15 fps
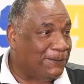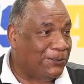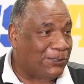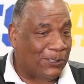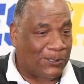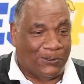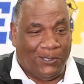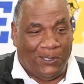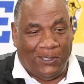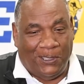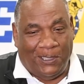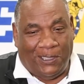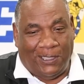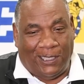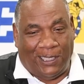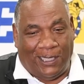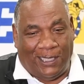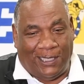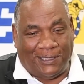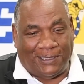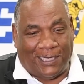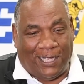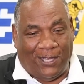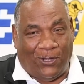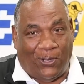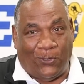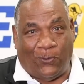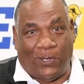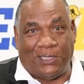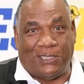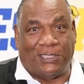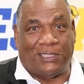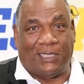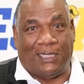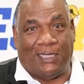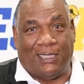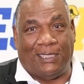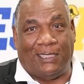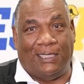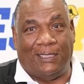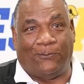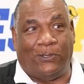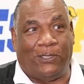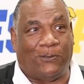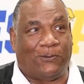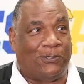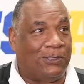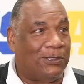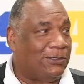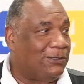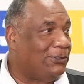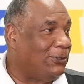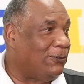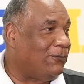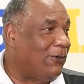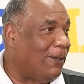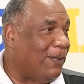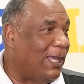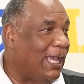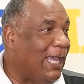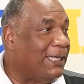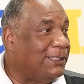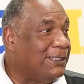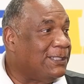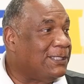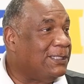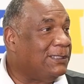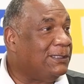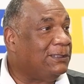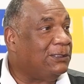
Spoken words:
So, as I always say, we don't look too far behind us.